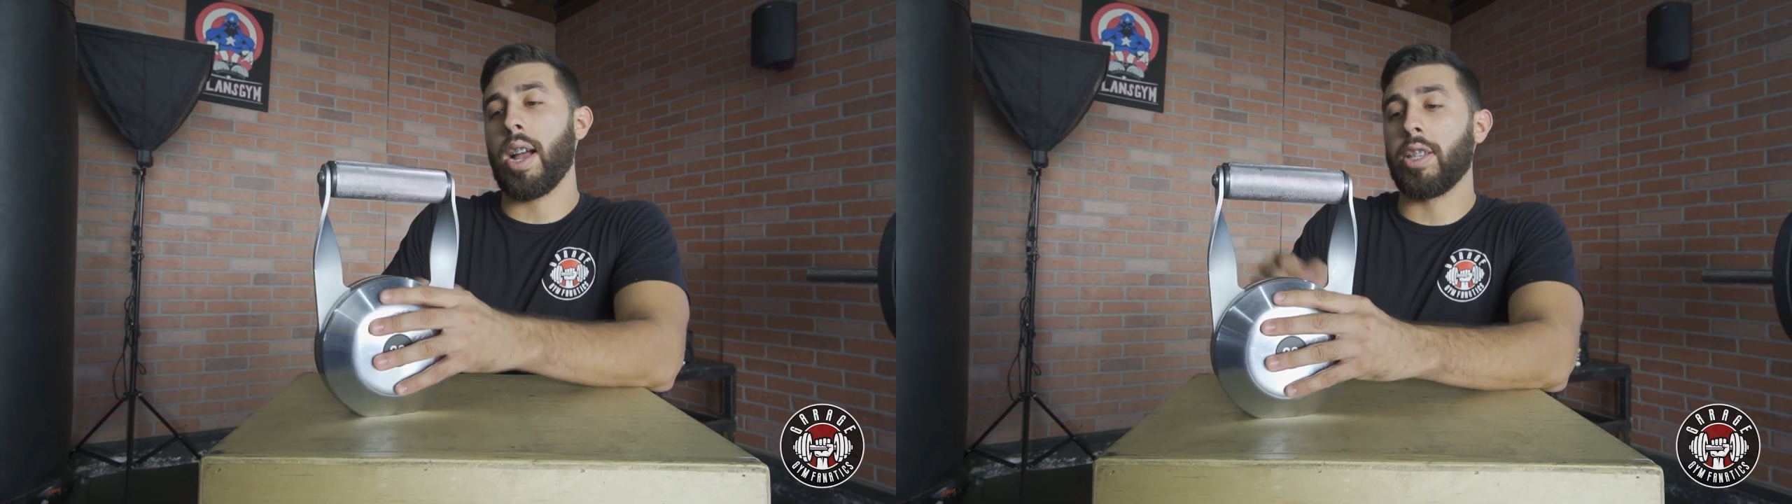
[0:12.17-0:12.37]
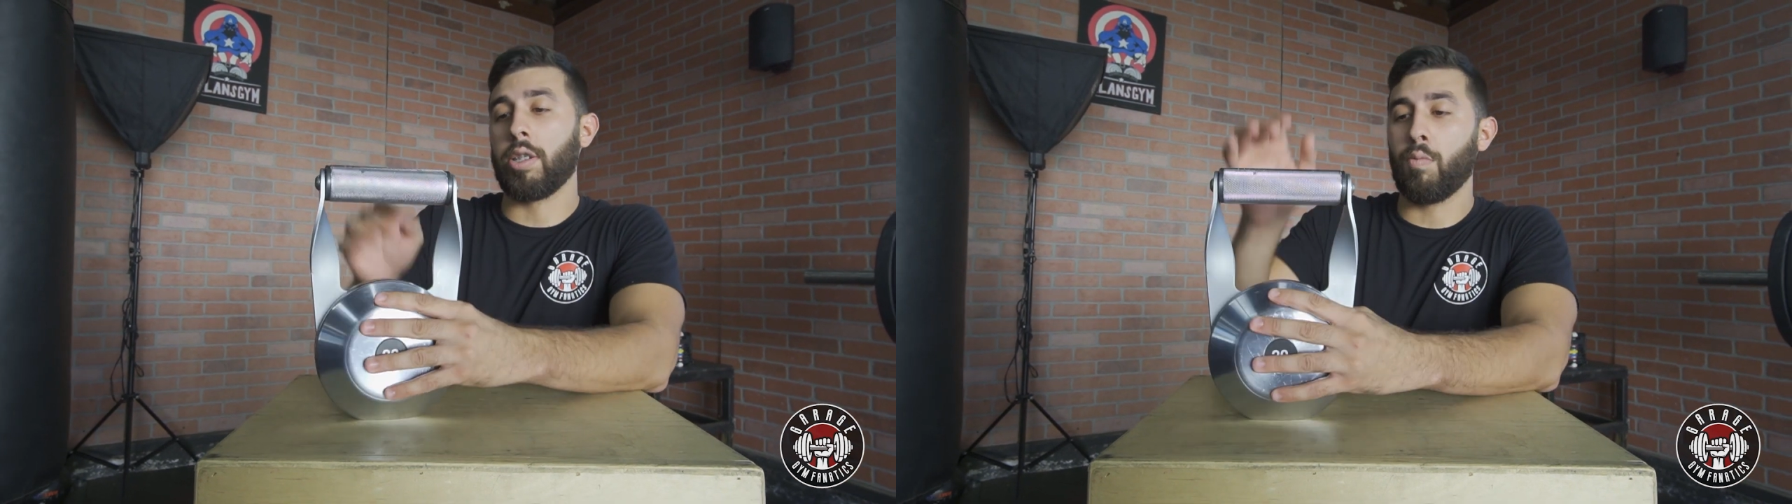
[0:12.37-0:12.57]

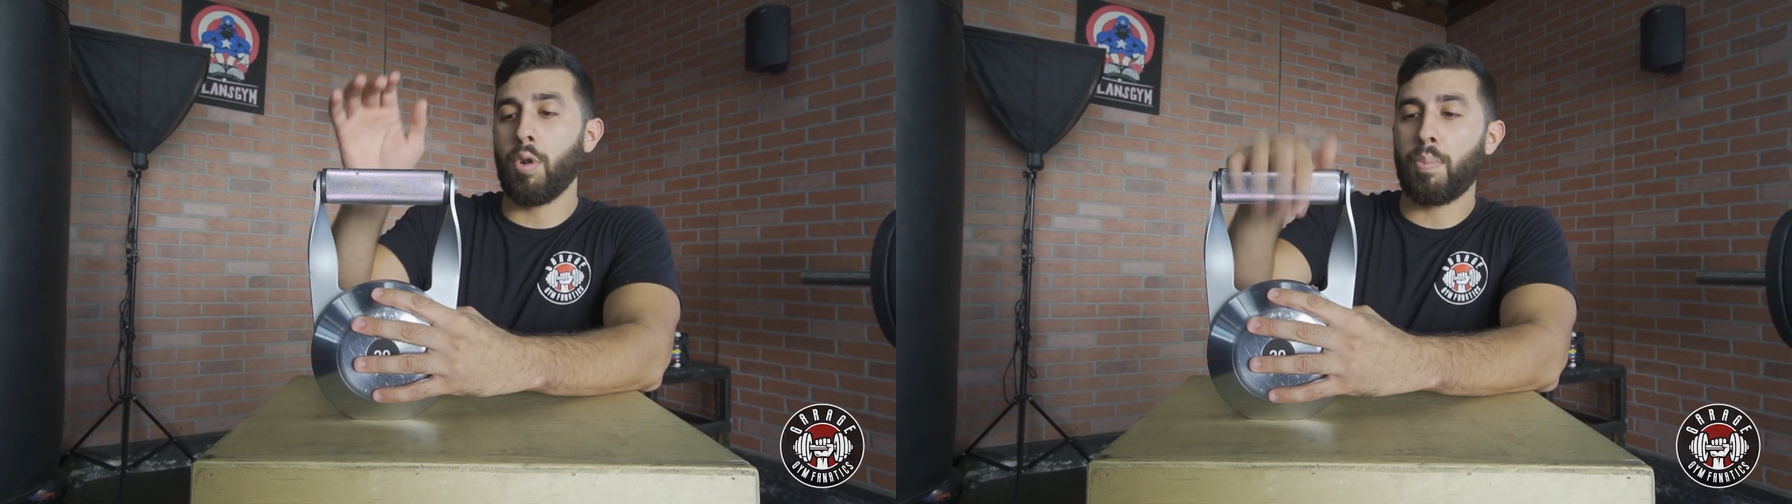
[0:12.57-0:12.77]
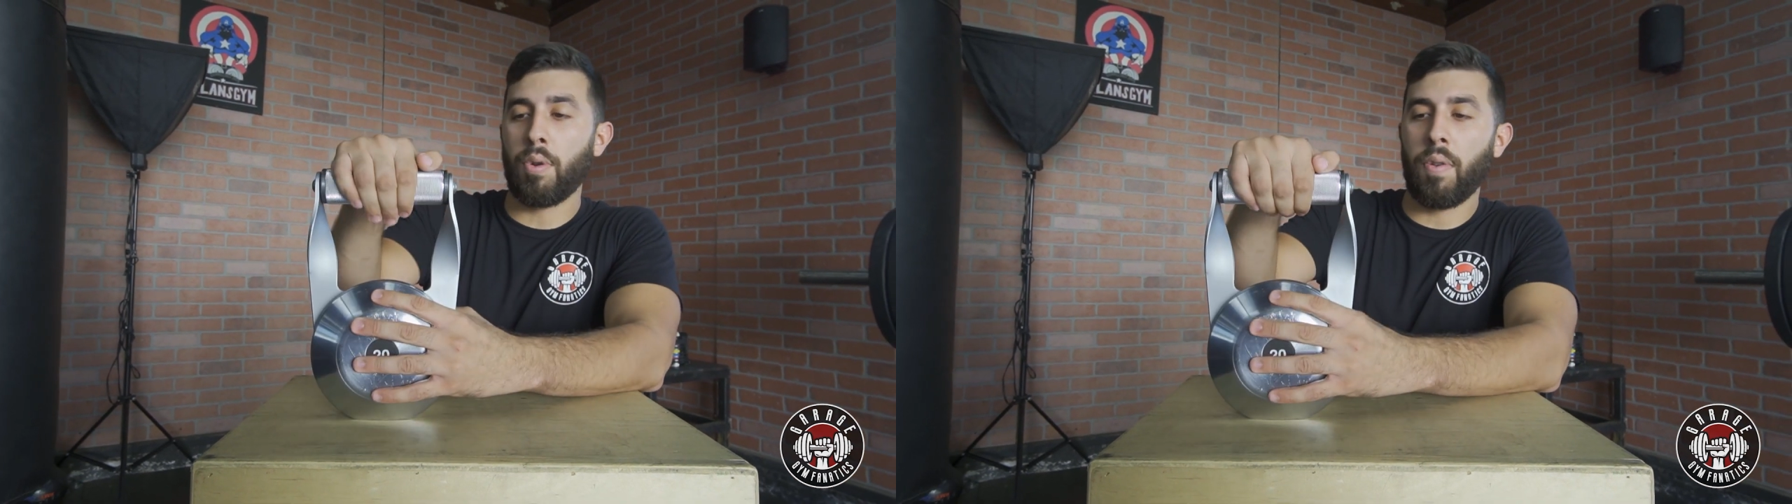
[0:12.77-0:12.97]
has a
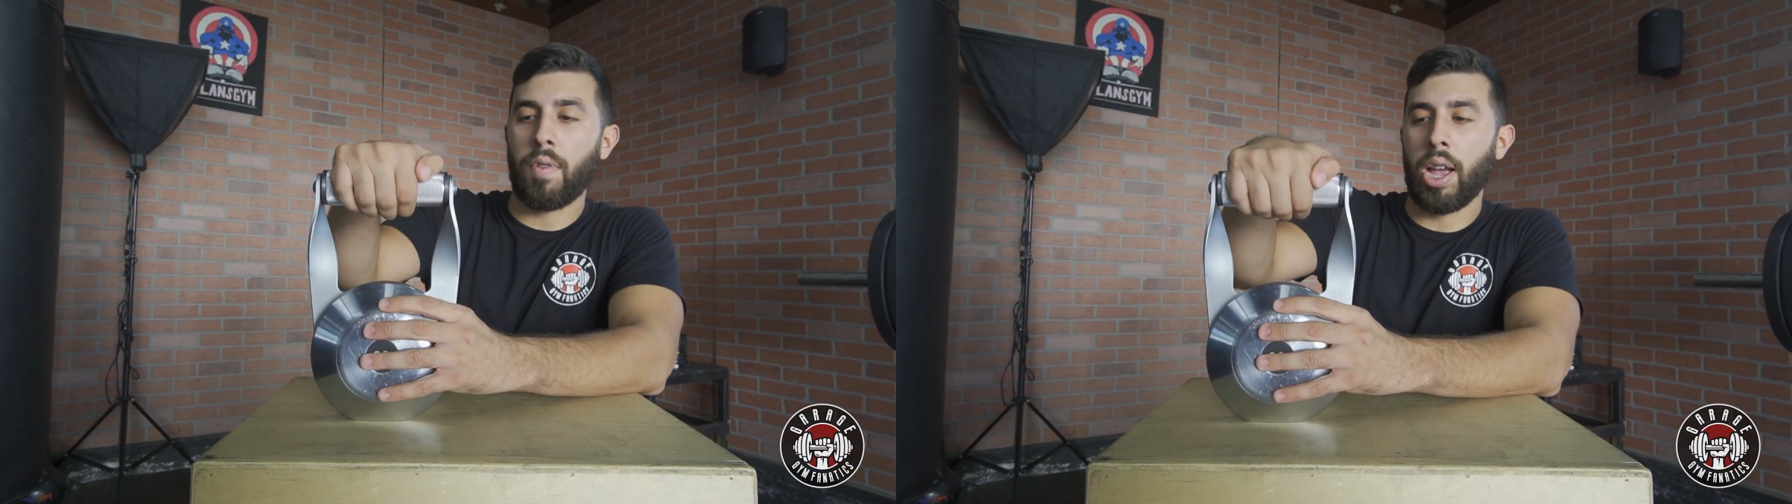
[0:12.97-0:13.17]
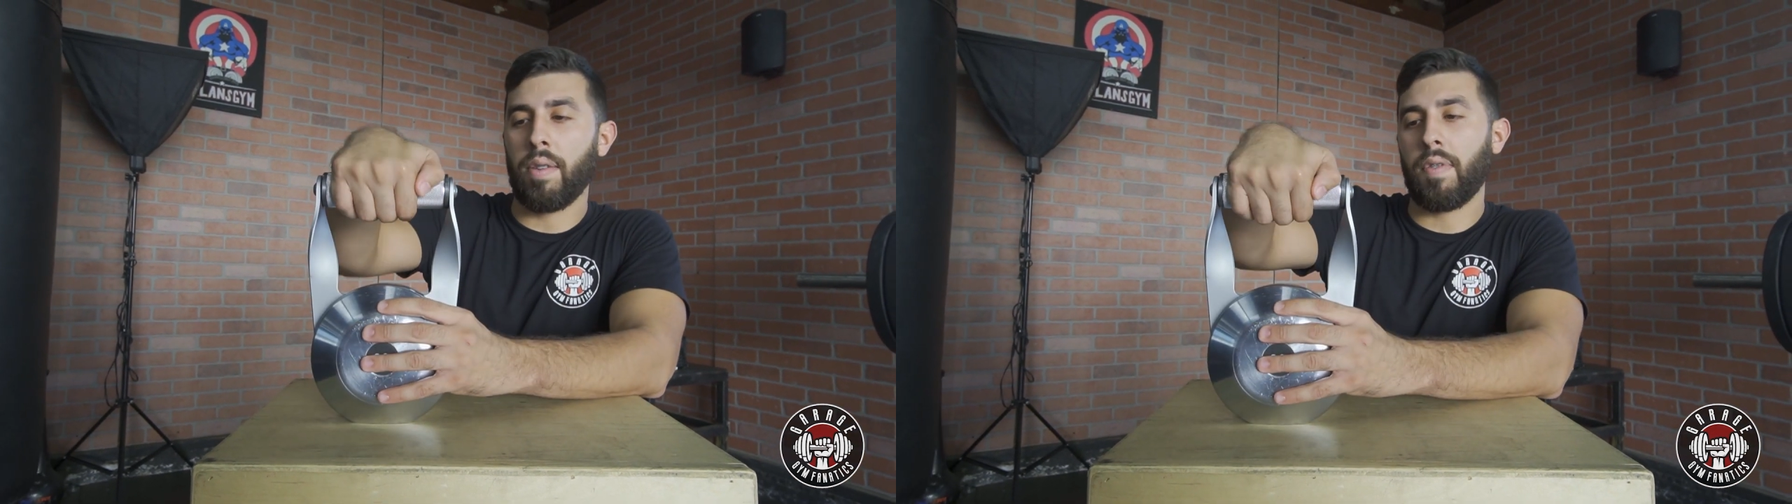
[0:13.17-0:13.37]

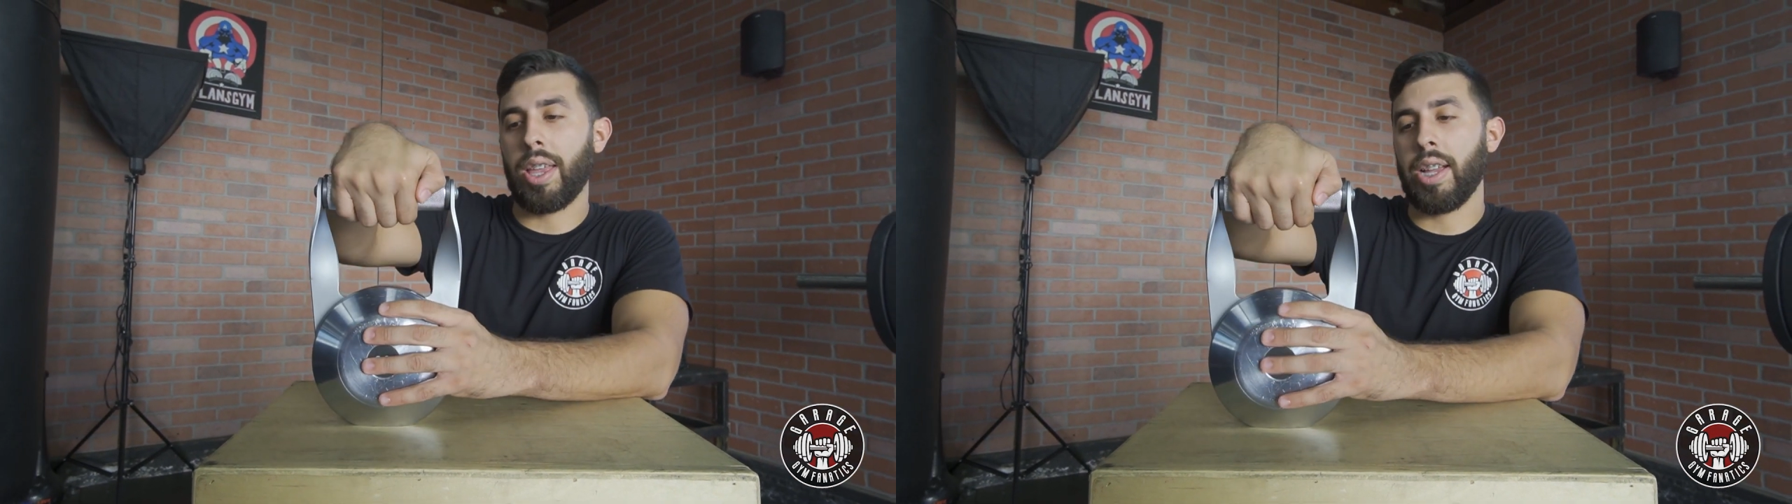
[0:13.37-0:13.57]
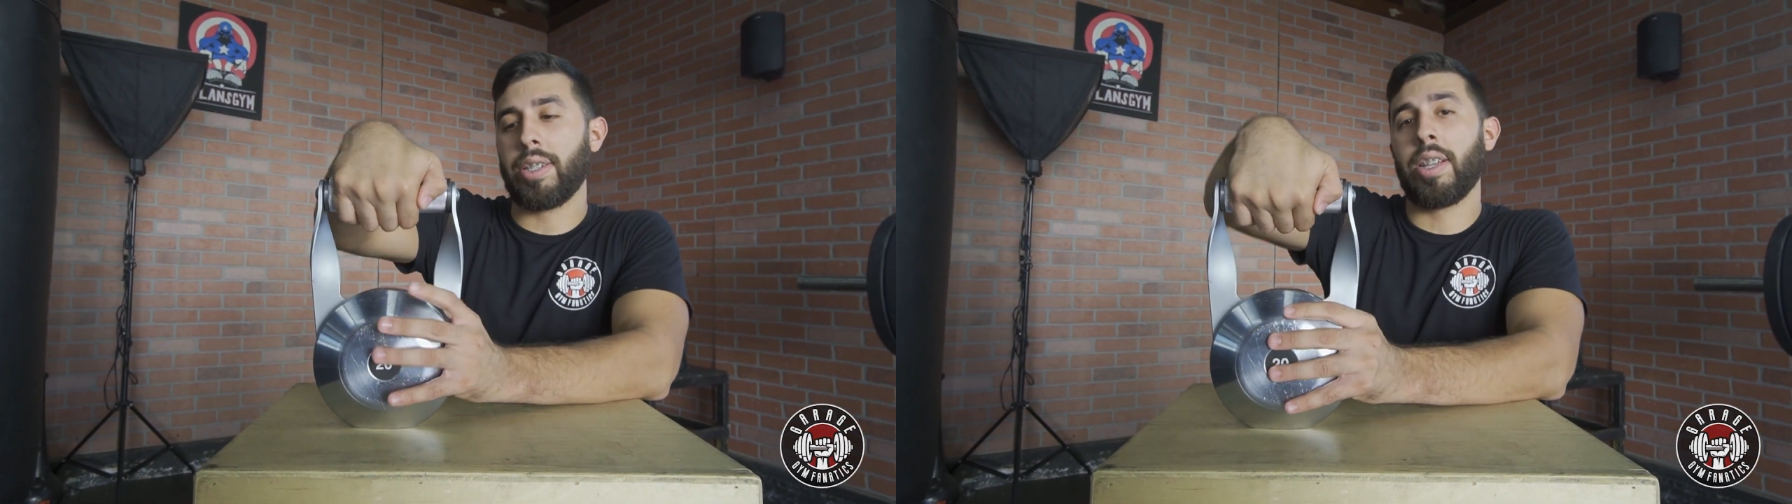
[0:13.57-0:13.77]

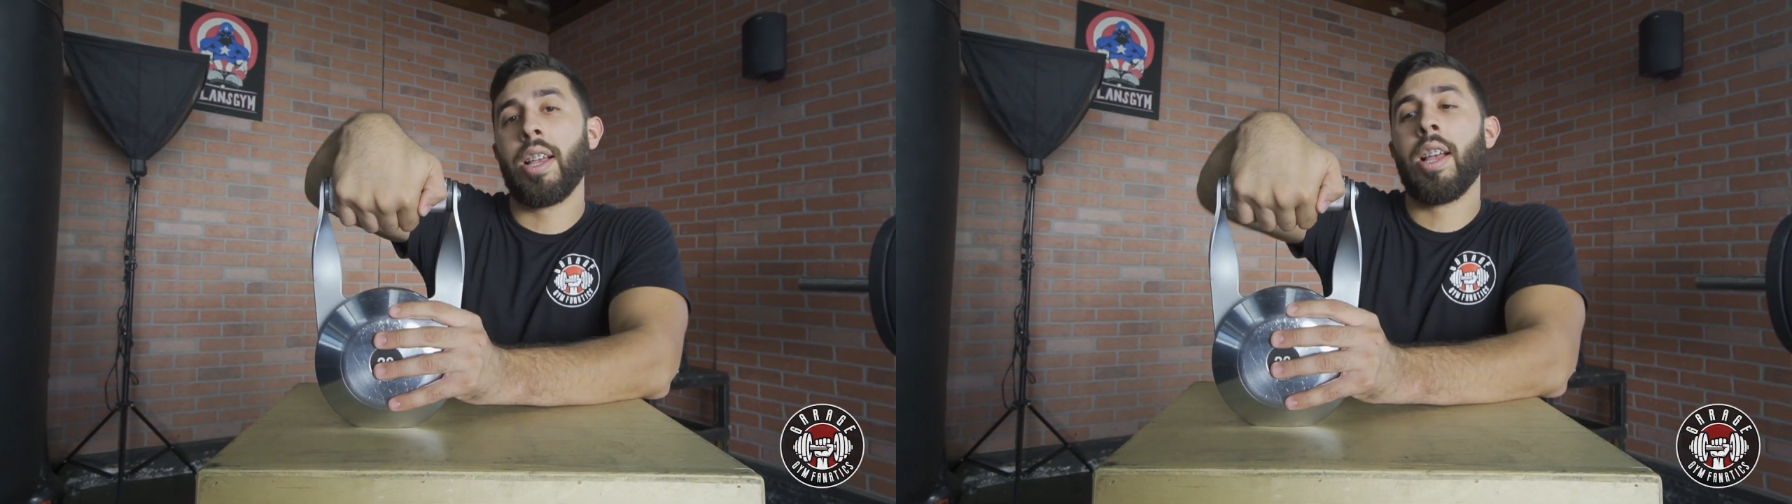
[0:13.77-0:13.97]
1.5 inch